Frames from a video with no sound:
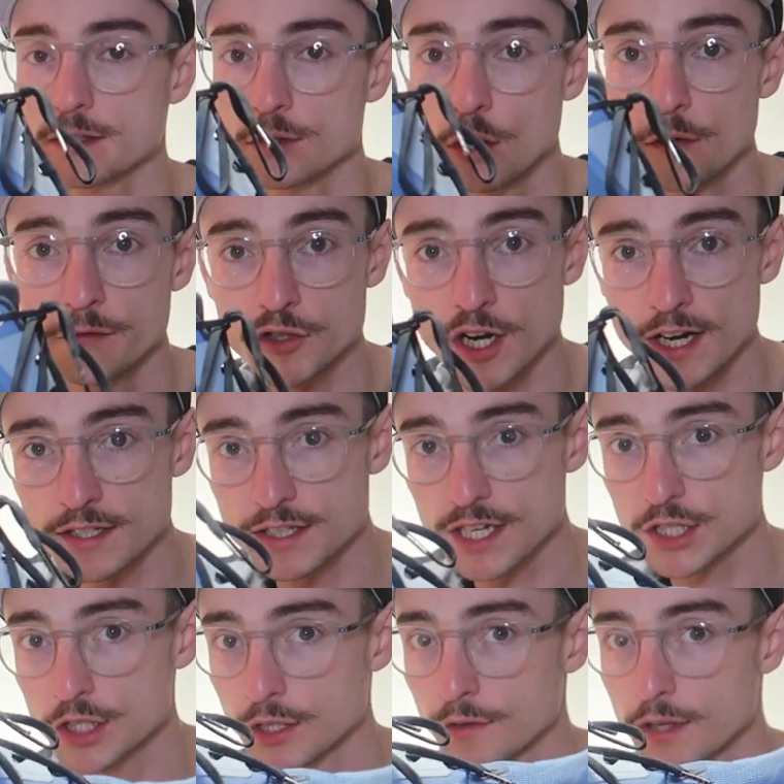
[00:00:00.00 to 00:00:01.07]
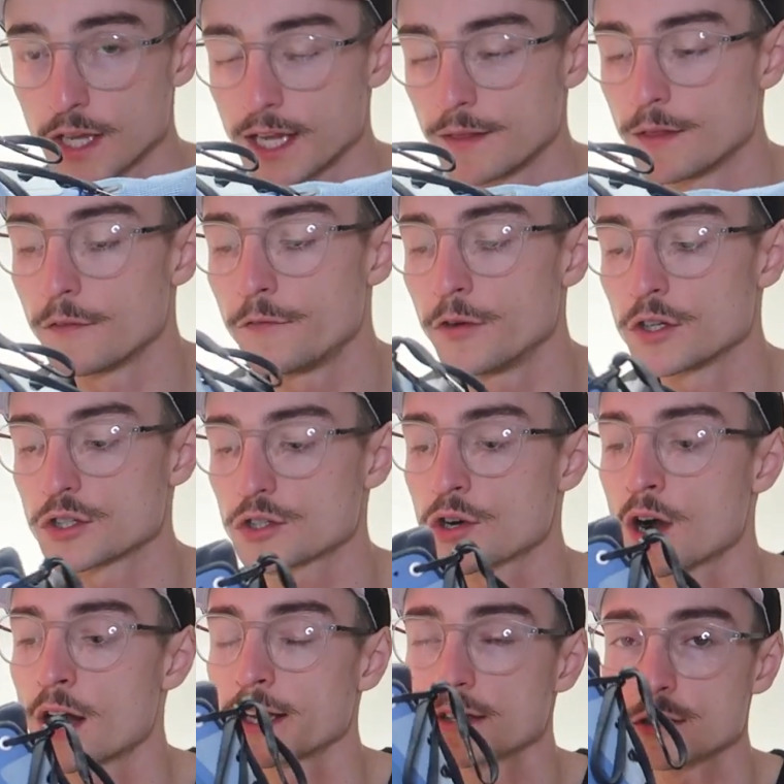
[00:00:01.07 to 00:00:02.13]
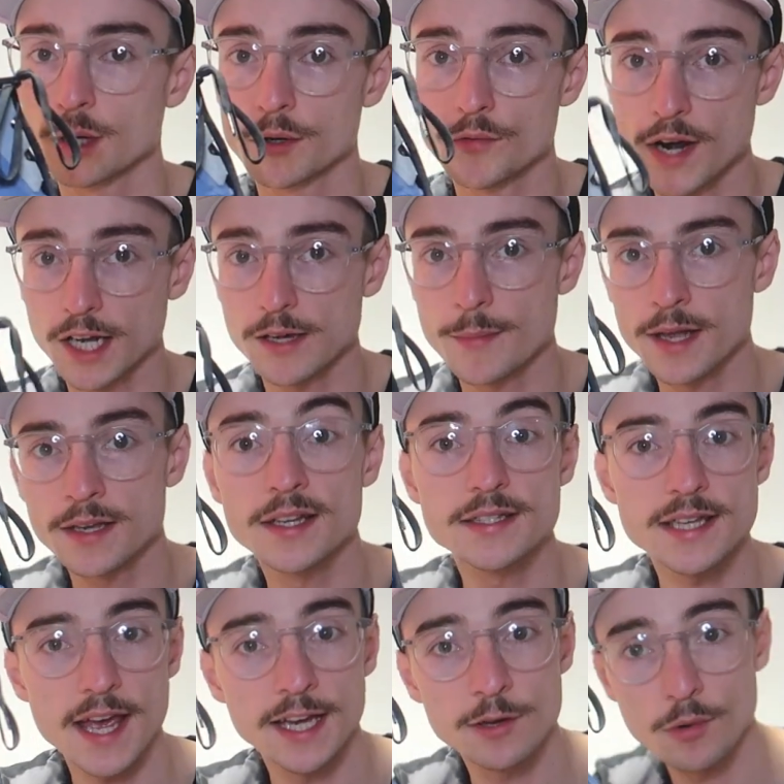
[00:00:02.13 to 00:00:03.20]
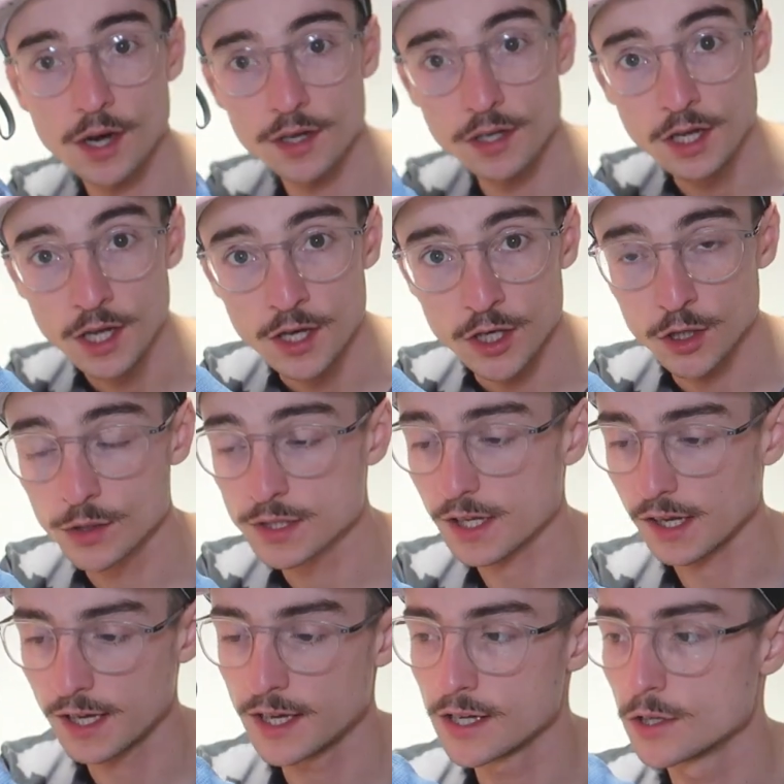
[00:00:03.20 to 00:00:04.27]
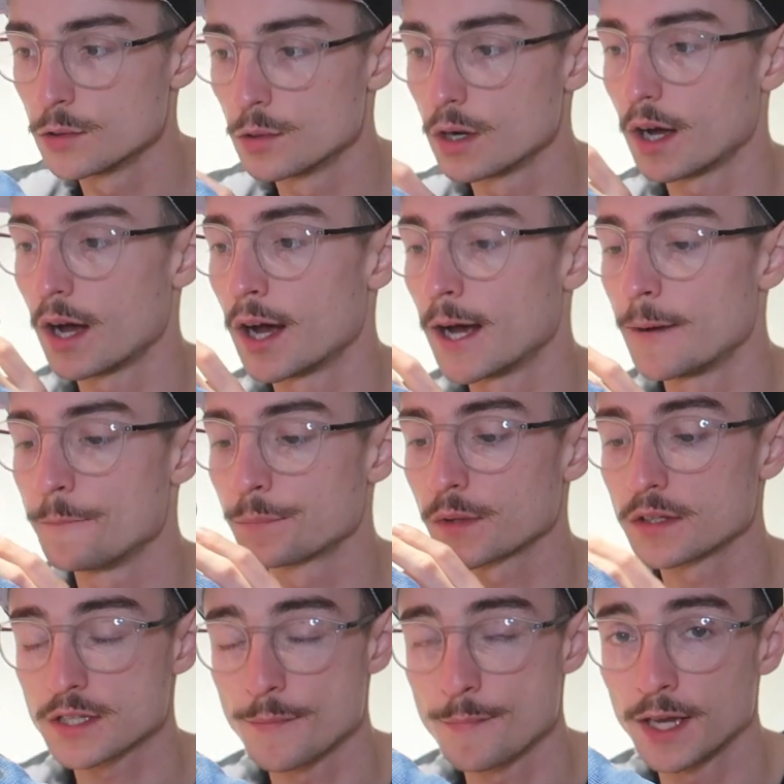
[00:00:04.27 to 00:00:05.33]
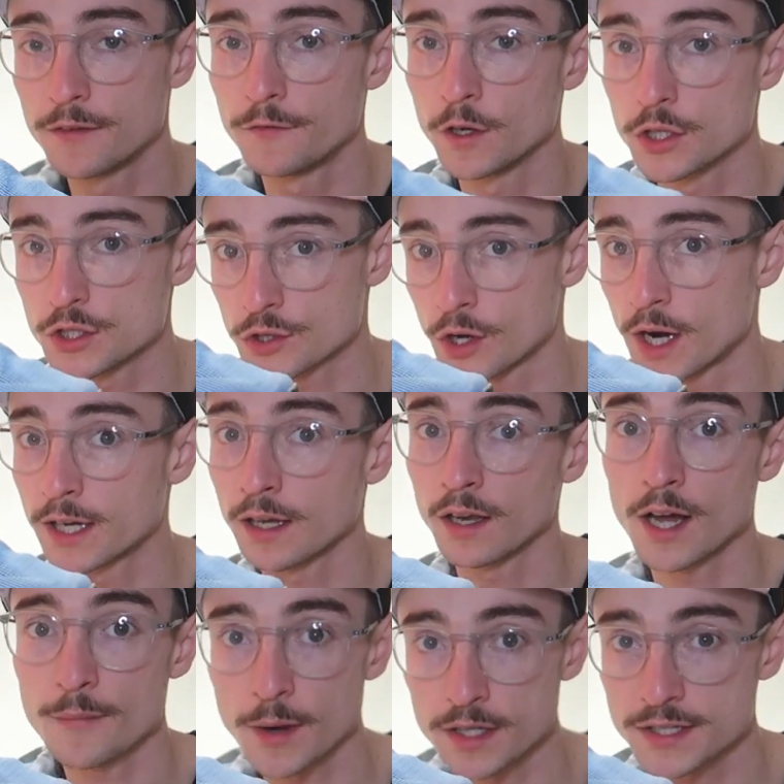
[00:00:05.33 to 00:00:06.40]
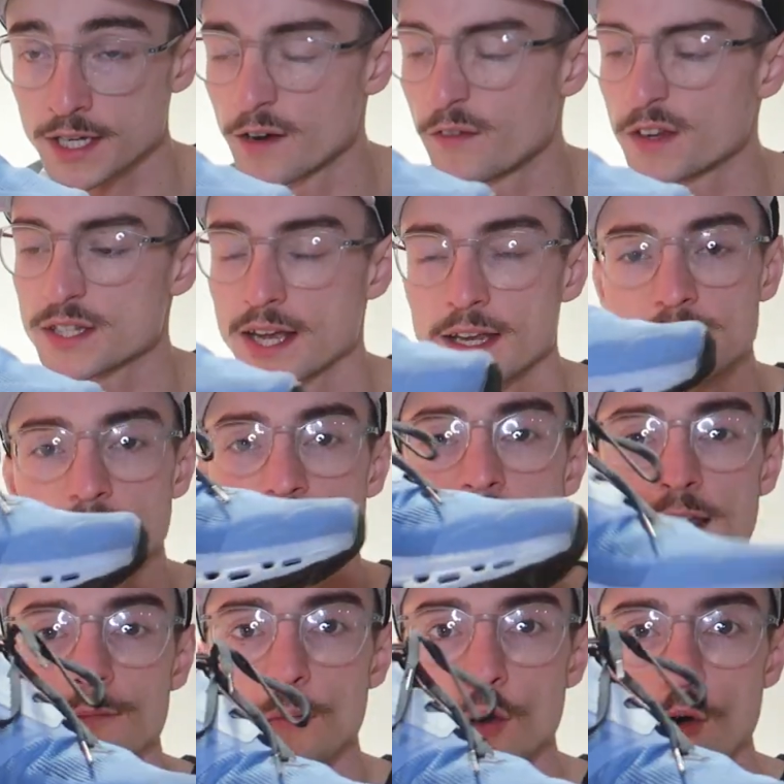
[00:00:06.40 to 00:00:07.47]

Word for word: sort of transition in the foot strike. So I'd recommend it to anyone who is a heel um, to midfoot striker like myself. I tend to land